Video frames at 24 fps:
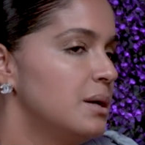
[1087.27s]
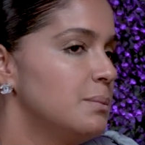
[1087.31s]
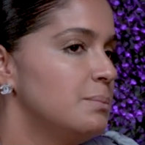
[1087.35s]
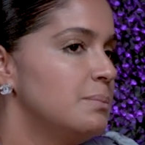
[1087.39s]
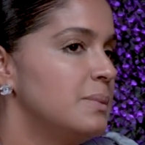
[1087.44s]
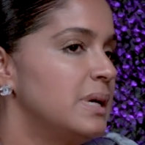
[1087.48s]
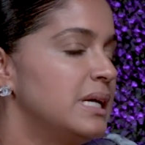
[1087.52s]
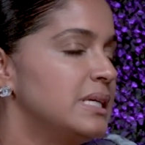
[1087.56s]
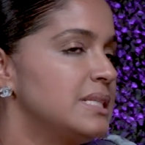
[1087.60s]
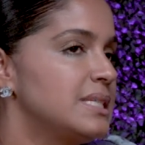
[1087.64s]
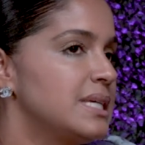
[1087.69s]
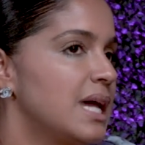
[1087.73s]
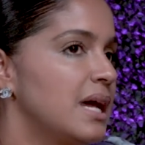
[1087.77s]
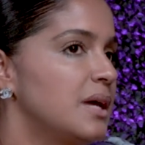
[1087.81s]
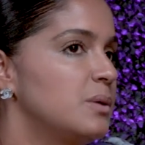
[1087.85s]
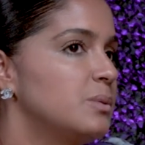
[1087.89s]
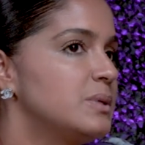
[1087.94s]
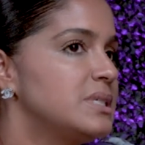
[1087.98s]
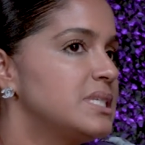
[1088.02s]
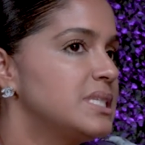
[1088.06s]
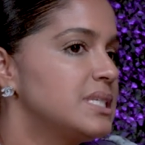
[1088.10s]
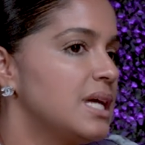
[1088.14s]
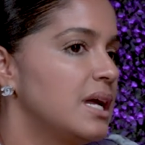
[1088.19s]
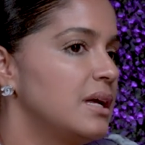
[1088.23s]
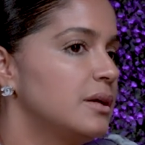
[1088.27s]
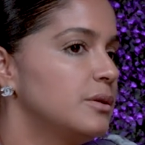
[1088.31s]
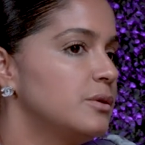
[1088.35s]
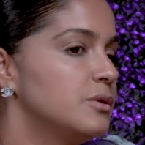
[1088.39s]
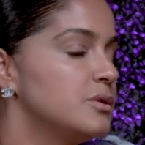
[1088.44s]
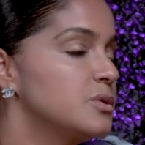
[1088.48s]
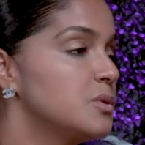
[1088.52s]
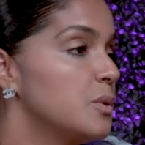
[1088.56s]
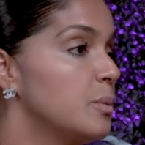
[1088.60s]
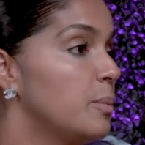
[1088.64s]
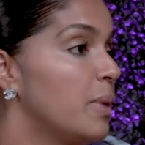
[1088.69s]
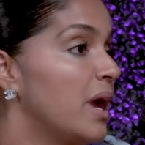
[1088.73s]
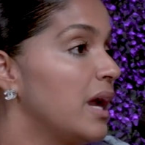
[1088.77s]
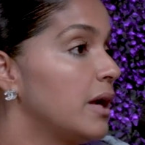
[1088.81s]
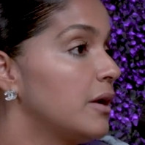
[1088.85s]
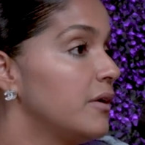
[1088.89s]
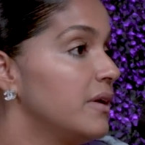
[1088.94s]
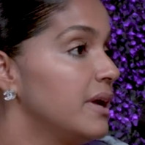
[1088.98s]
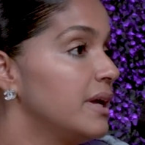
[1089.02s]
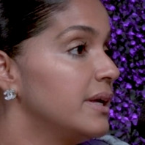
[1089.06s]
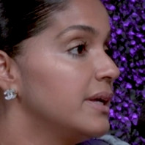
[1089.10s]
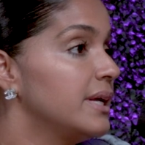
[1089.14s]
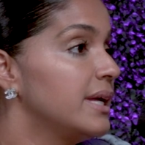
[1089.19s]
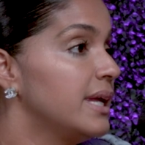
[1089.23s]
My dad was diagnosed with
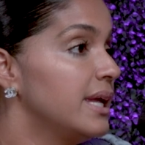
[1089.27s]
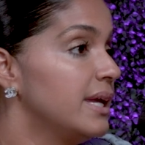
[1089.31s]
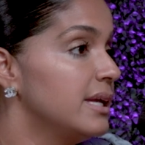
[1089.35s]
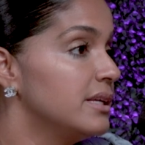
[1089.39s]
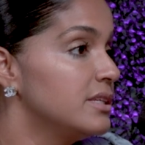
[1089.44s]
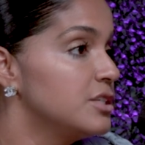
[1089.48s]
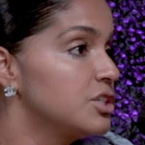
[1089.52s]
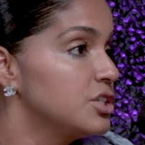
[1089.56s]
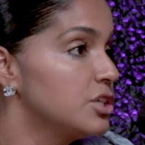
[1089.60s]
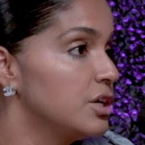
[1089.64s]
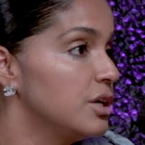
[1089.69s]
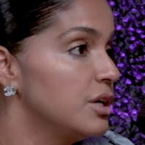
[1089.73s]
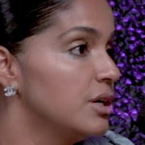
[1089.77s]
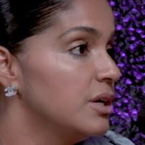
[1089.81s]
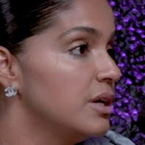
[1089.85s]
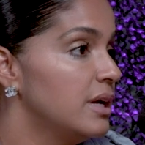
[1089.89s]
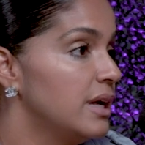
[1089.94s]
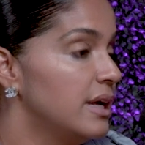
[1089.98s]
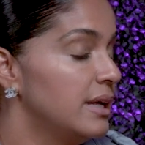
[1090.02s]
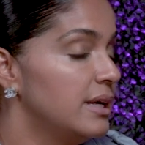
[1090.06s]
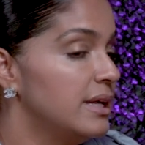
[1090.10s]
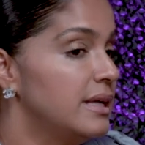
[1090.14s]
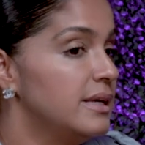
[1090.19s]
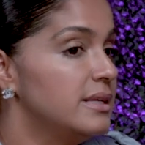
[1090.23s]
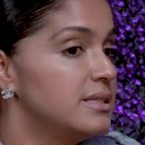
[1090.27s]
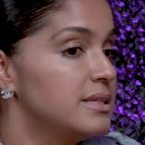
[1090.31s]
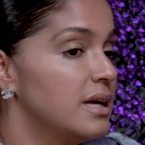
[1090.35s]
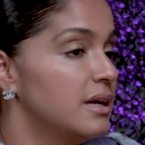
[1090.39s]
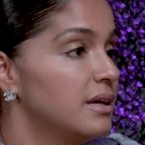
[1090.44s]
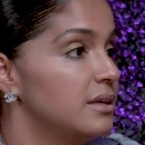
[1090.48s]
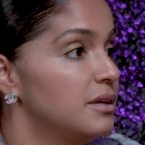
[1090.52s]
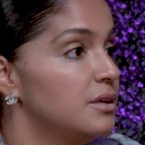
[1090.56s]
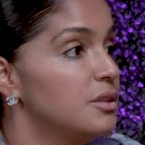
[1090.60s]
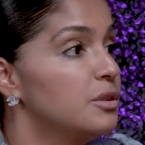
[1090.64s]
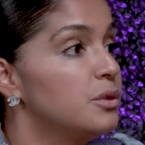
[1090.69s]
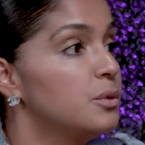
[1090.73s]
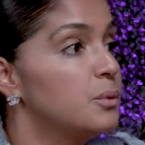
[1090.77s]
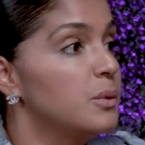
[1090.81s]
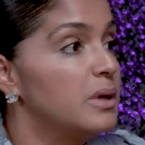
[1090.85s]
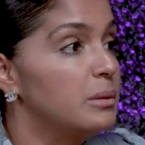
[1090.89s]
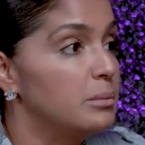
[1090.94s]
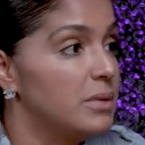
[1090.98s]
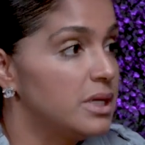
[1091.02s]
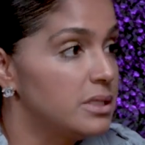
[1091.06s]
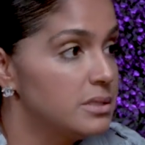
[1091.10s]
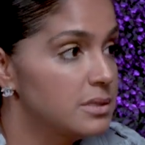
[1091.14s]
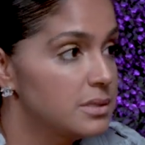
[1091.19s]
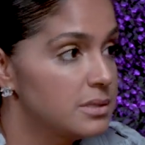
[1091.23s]
pancreatic cancer and he died in 3
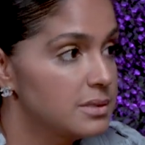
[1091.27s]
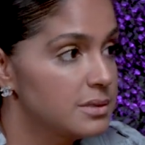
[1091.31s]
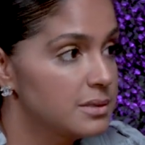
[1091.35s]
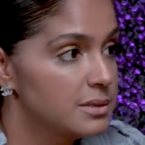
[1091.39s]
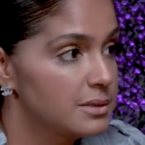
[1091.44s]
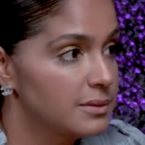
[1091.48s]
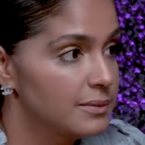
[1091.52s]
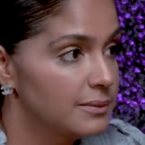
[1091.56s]
months.